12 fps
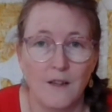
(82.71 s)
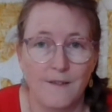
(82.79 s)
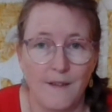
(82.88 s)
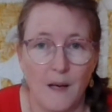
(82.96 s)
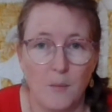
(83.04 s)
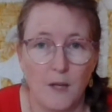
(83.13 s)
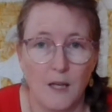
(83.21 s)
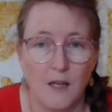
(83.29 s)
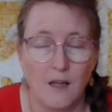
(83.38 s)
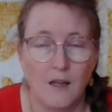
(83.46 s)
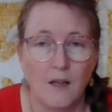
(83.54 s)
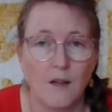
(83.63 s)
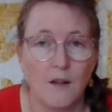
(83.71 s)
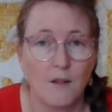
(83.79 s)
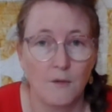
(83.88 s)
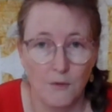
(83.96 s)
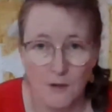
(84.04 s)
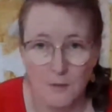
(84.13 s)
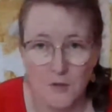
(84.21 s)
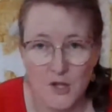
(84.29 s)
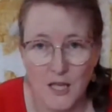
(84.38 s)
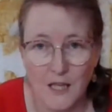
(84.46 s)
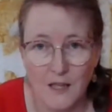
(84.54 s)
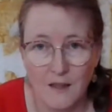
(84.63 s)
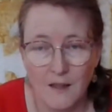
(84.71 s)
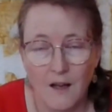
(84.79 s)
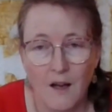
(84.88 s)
fabric through the machine,